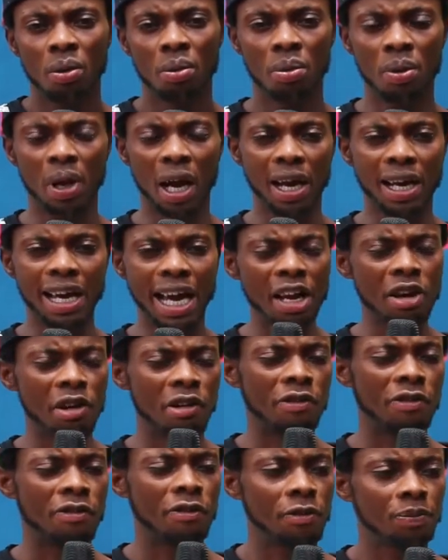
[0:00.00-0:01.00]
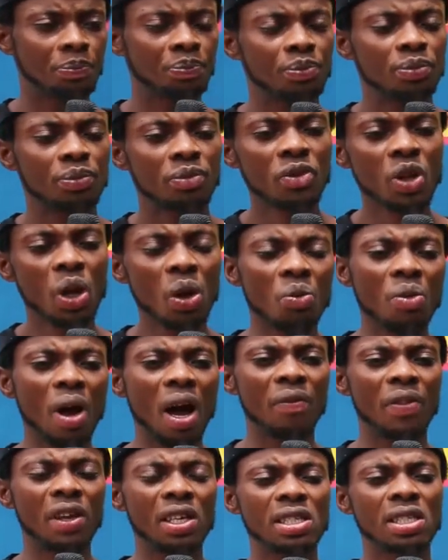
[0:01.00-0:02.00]
We are kind of, we
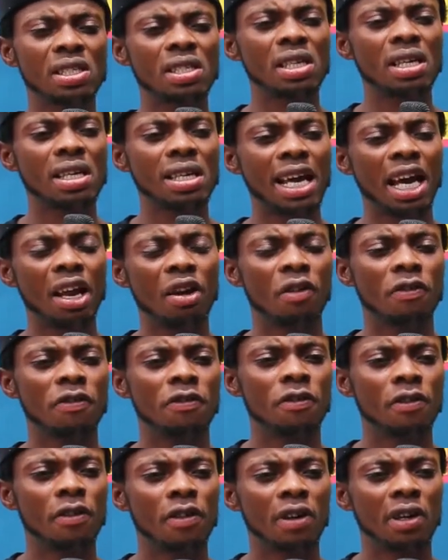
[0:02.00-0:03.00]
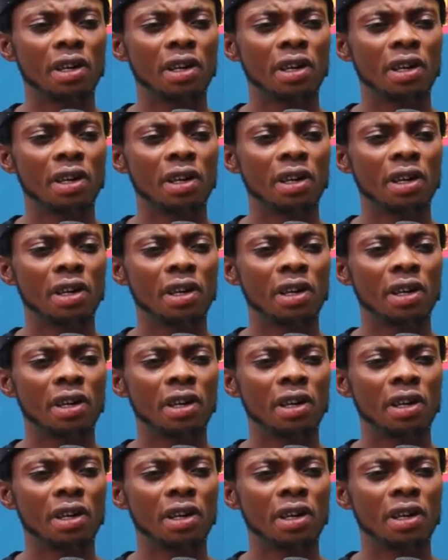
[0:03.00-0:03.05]
have this kind of,